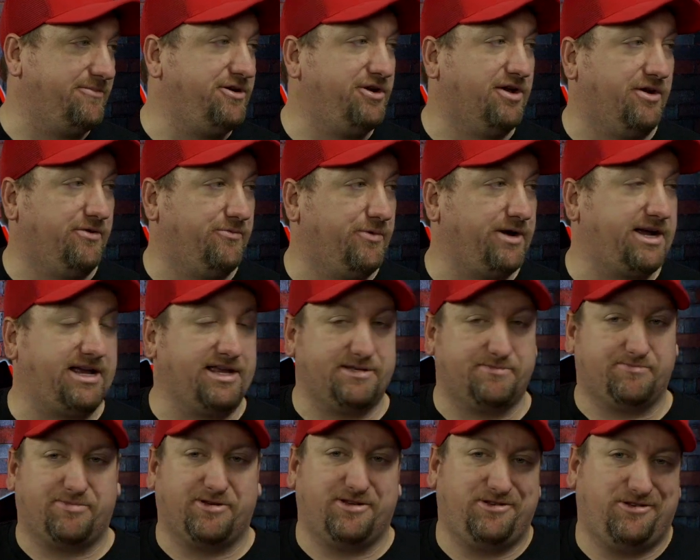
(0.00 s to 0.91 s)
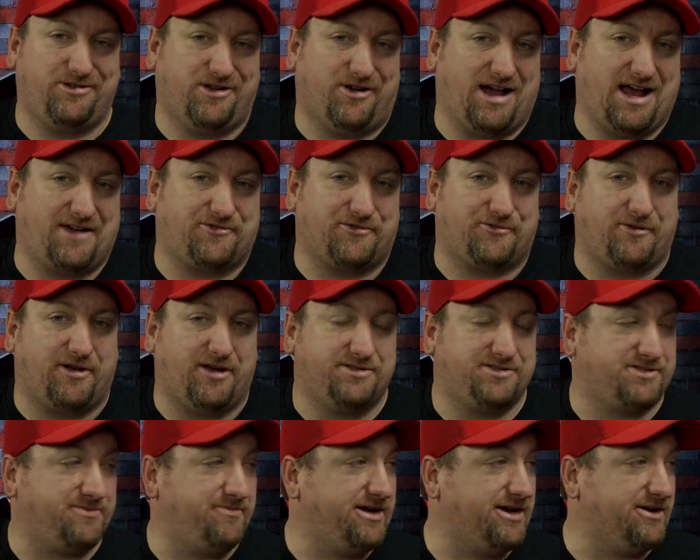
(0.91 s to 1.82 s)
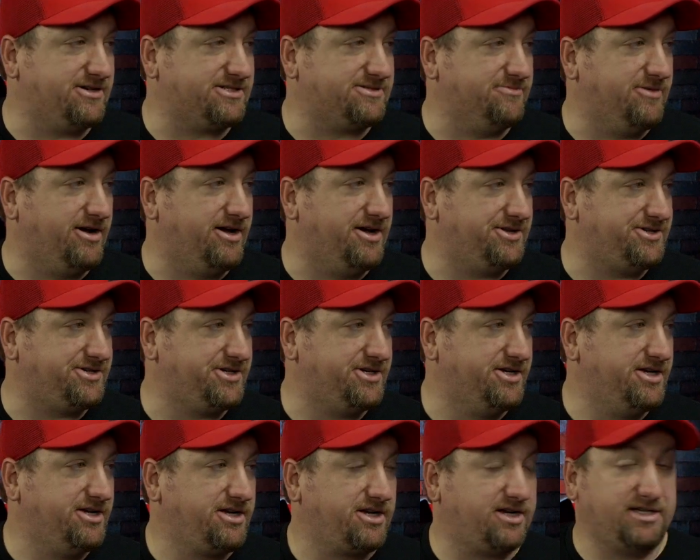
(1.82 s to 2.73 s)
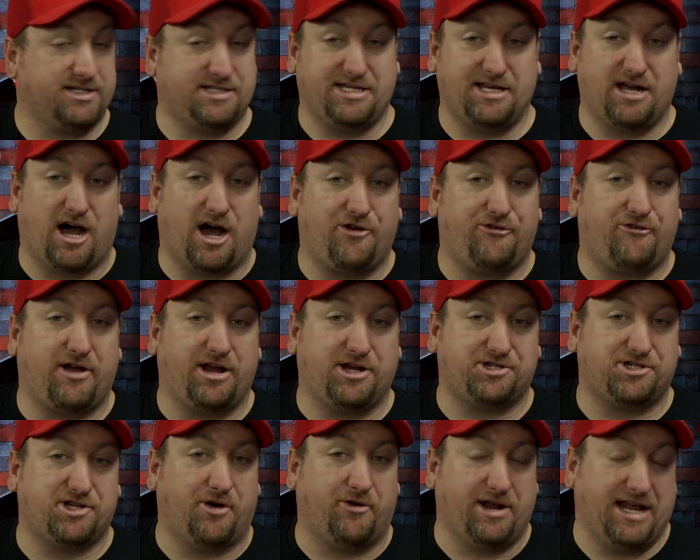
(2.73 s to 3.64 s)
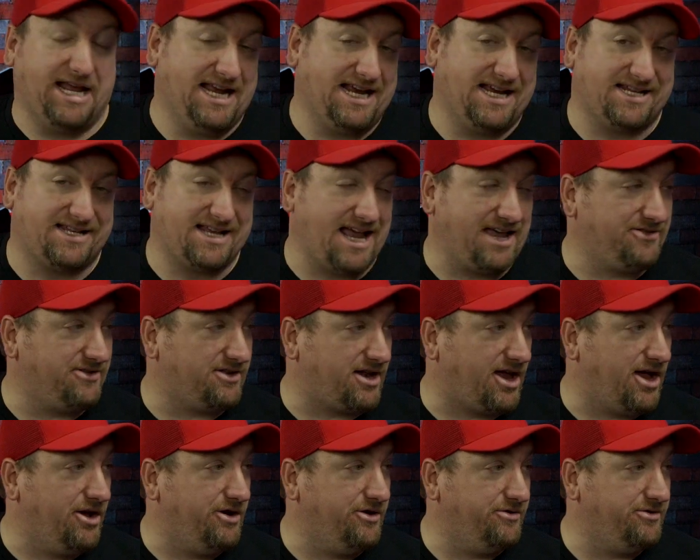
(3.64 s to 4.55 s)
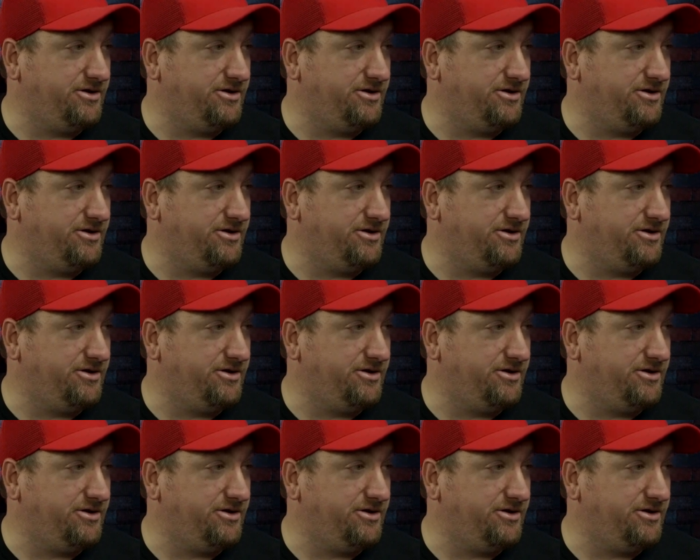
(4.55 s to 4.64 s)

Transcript: But you don't have to run Zamir as much because DeAndre's showing he can take the load.